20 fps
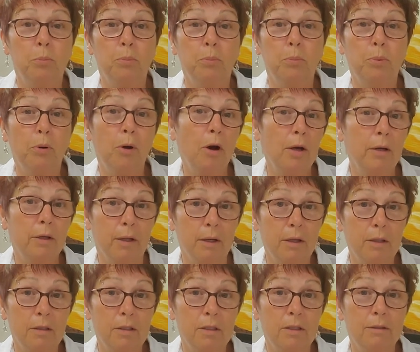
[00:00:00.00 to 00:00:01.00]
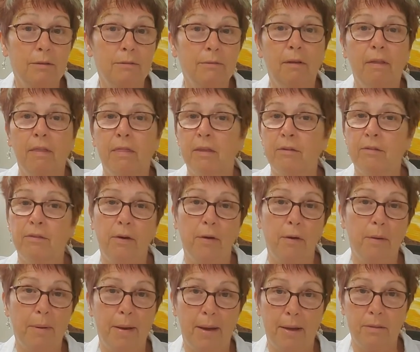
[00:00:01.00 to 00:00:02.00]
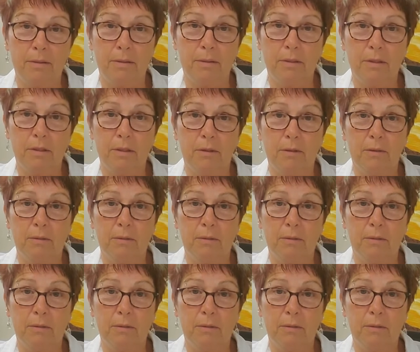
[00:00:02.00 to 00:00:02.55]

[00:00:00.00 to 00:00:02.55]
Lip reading: product the very best.